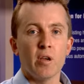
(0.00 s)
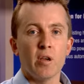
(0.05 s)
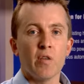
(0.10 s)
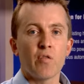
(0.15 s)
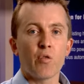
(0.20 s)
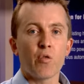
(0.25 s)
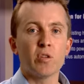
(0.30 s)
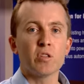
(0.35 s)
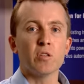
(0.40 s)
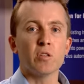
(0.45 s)

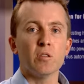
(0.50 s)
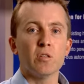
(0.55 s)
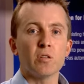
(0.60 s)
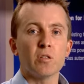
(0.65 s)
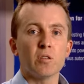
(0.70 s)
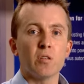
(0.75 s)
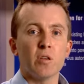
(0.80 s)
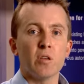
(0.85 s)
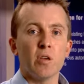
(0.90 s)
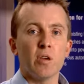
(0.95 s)
For
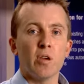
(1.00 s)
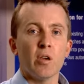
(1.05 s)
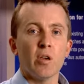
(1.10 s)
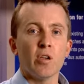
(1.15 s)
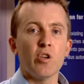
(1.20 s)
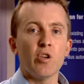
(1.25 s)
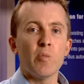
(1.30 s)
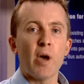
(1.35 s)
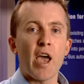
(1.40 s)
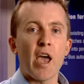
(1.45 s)
instance,
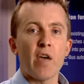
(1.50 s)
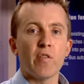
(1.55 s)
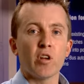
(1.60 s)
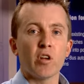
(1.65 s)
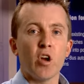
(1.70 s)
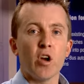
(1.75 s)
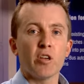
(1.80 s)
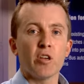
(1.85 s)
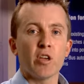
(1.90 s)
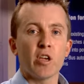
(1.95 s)
you may have a
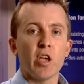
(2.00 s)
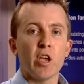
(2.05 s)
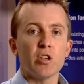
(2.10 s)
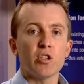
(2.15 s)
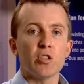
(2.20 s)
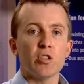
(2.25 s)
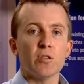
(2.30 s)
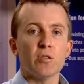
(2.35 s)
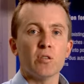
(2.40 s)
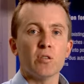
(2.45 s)
light in your
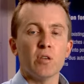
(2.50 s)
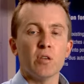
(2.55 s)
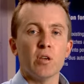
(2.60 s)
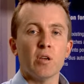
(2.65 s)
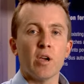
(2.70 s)
kitchen